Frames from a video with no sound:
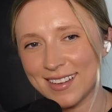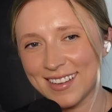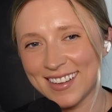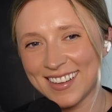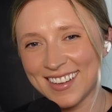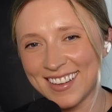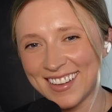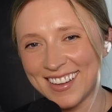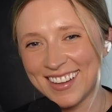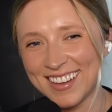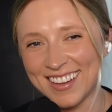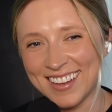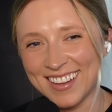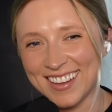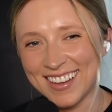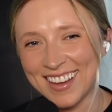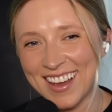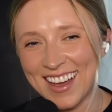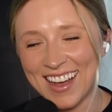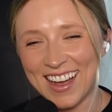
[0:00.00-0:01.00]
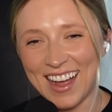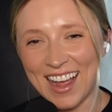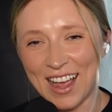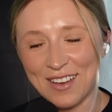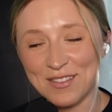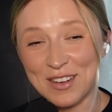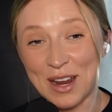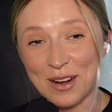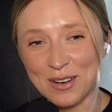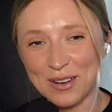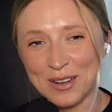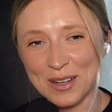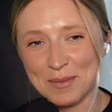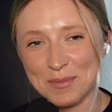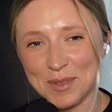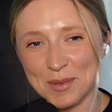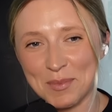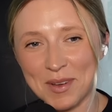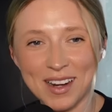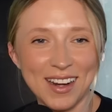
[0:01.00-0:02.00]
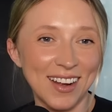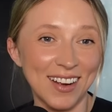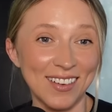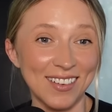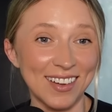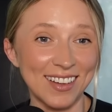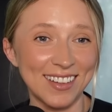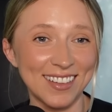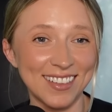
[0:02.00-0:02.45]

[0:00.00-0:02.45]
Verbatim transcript: yeah, I have narrow hips, but oh well.